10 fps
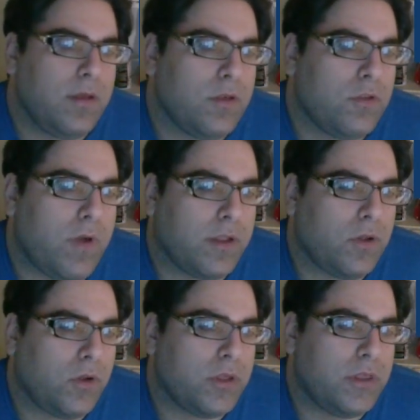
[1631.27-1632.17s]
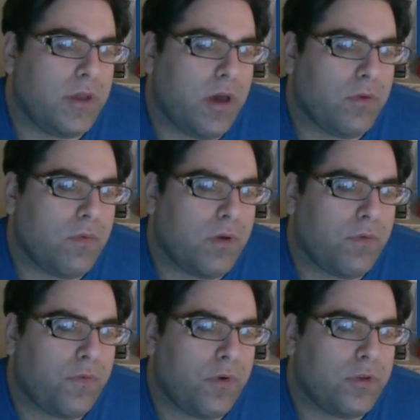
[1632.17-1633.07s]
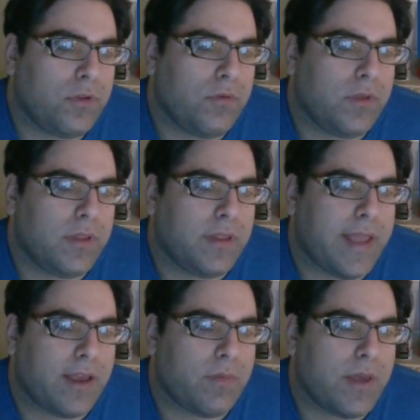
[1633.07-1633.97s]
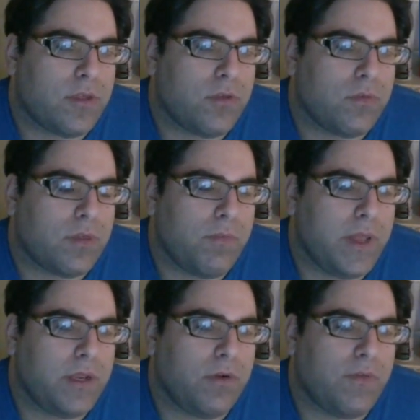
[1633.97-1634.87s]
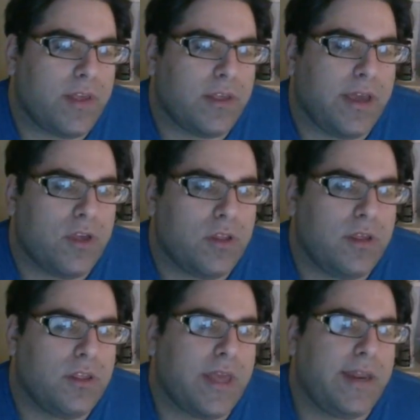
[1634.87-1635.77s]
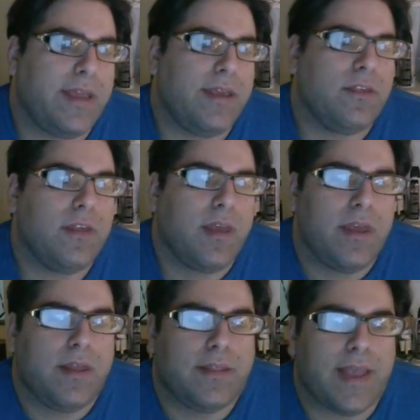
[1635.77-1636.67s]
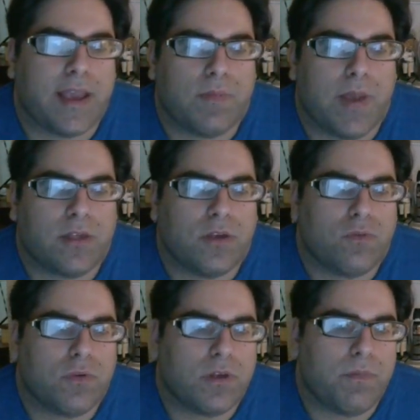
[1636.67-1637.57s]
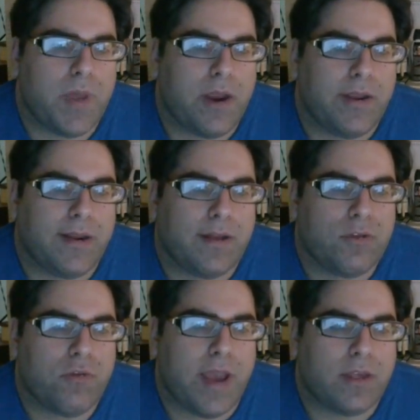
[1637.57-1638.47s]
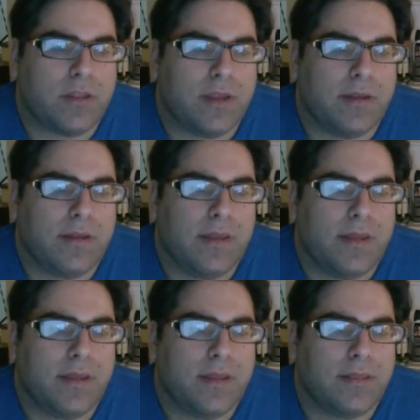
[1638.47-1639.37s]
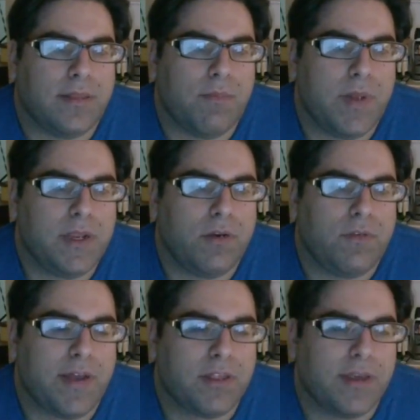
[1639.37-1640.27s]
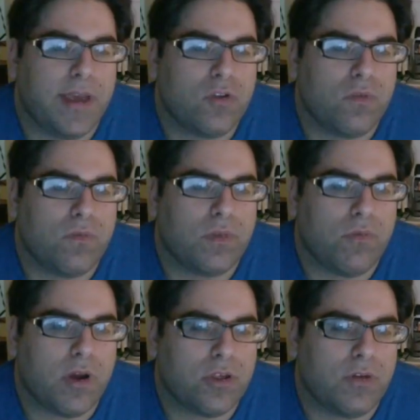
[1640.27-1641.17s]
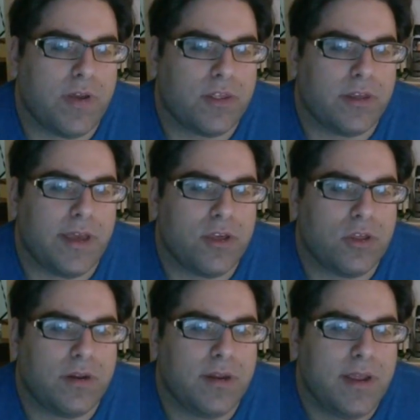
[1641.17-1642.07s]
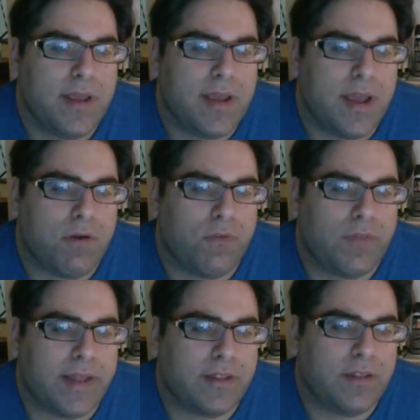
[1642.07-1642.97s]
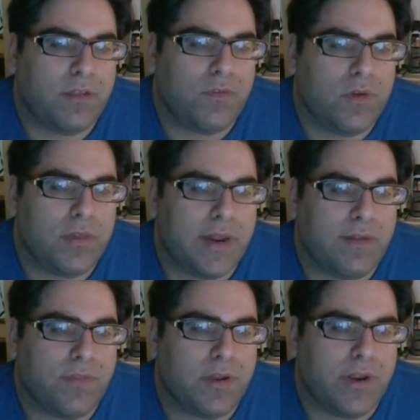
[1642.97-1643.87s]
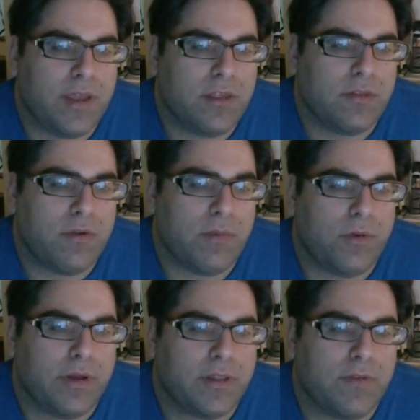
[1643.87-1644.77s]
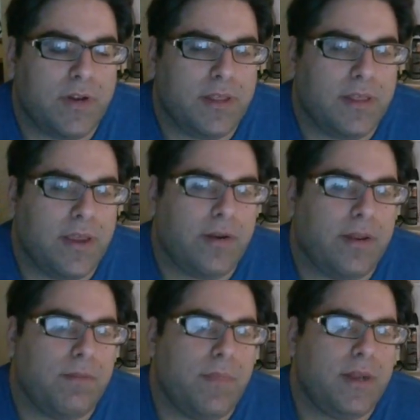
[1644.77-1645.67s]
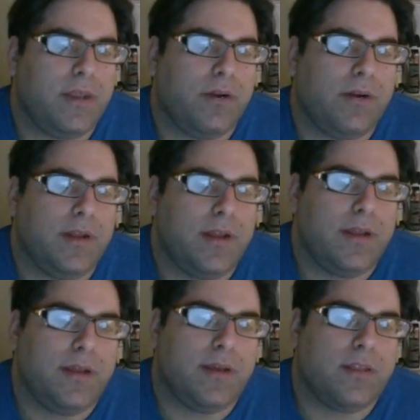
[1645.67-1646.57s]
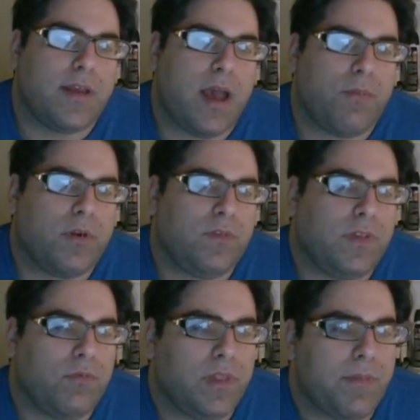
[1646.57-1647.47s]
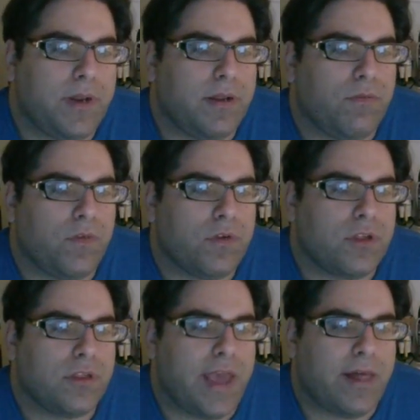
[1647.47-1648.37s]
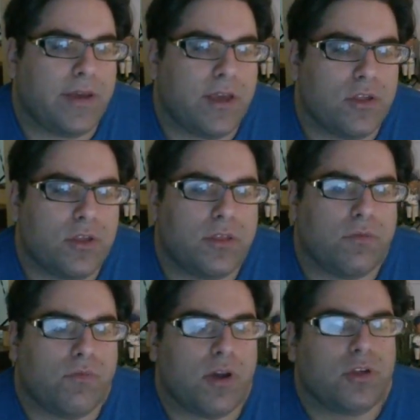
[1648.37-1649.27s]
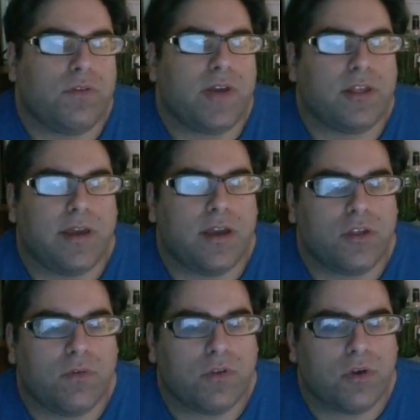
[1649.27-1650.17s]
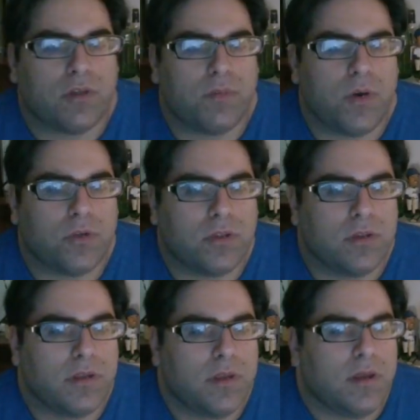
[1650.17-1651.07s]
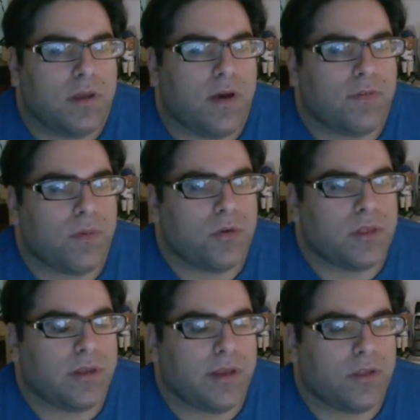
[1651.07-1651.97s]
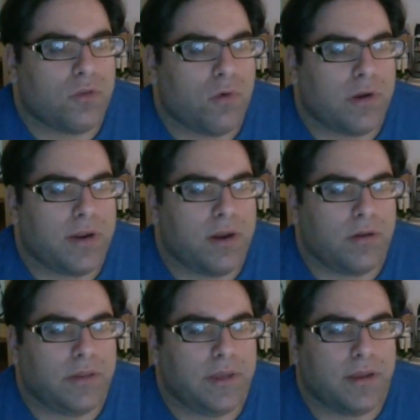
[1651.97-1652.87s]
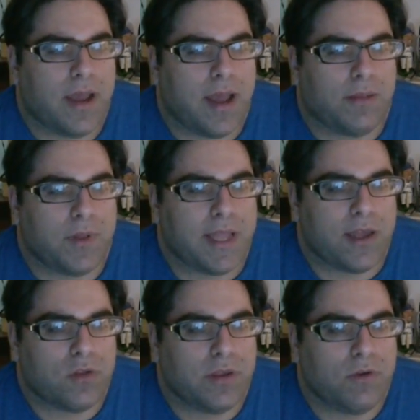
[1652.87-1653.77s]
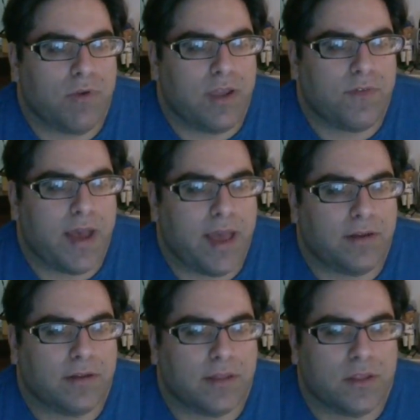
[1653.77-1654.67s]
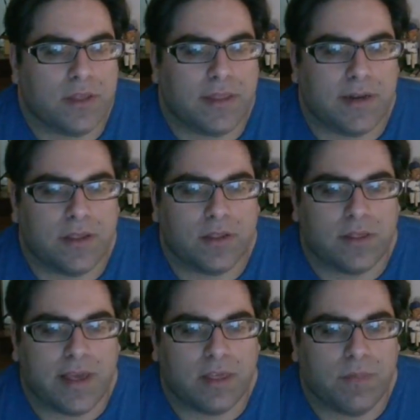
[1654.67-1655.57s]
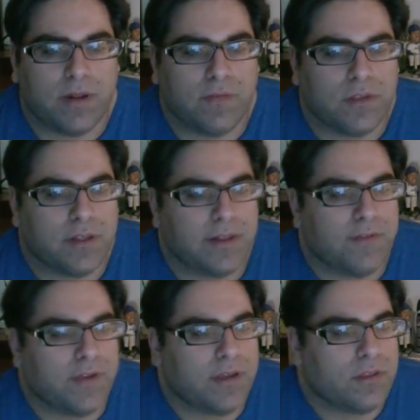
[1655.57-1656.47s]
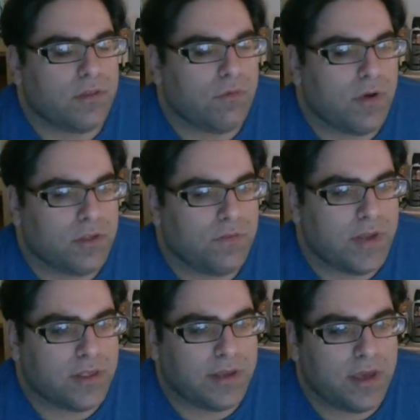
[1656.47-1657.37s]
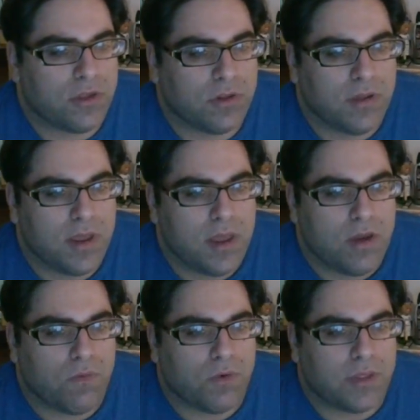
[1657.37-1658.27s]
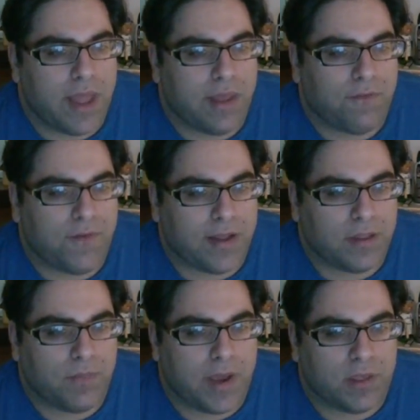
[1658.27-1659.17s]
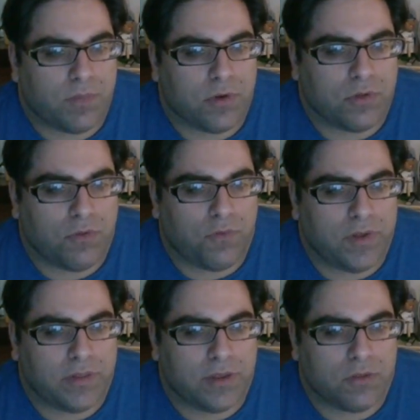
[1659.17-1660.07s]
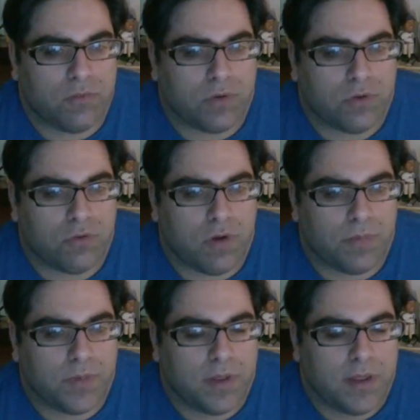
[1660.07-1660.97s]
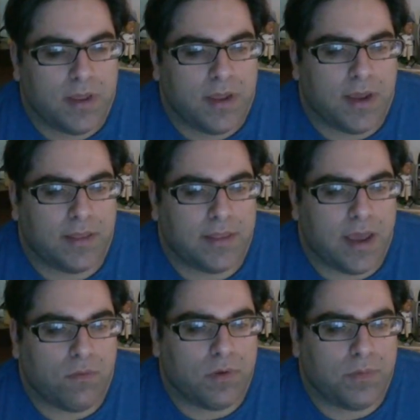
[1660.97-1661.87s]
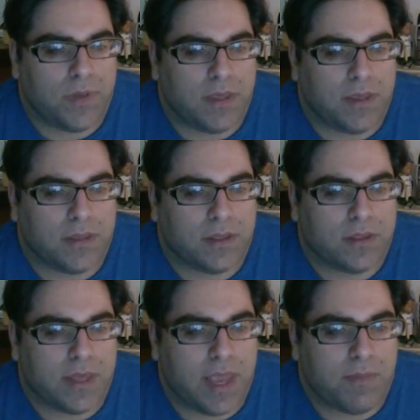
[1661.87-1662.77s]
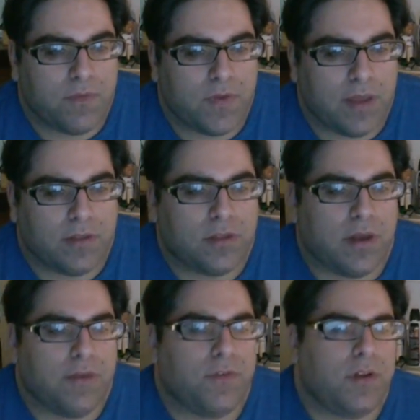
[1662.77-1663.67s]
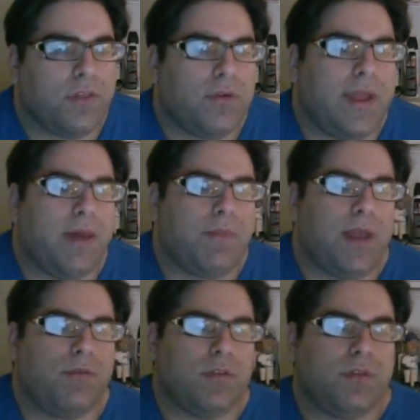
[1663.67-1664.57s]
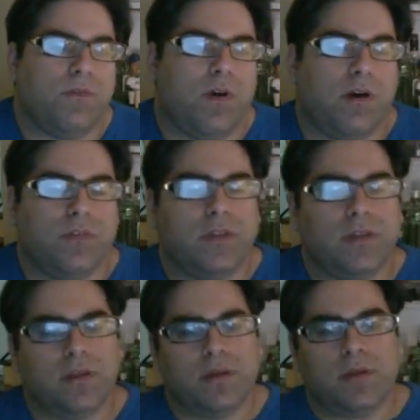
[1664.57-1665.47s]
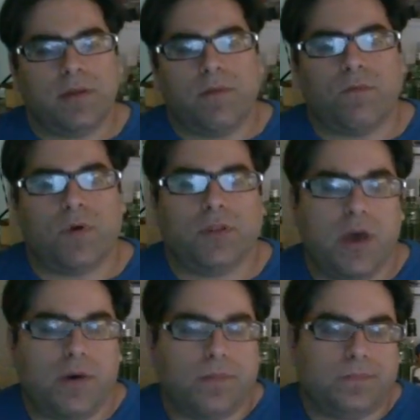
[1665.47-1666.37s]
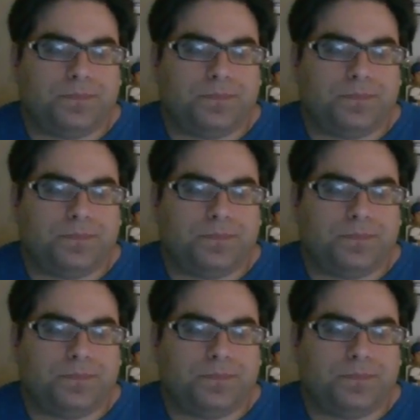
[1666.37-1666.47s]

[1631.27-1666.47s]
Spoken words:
Strzok told us the other one referred to in the text message was the mid-year investigation. He said his text message was comparing and contrasting the mid-year investigation with the Russia investigation and reflected his view that if there is criminal activity there in mid-year, it is comparatively limited versus allegations in the Russia investigation, which are the most extraordinarily potentially grave conduct. He said that his assessment of the significance of the Russia investigation was not affected by his personal feelings toward Trump, and that would be the same if another campaign was involved. Well, no.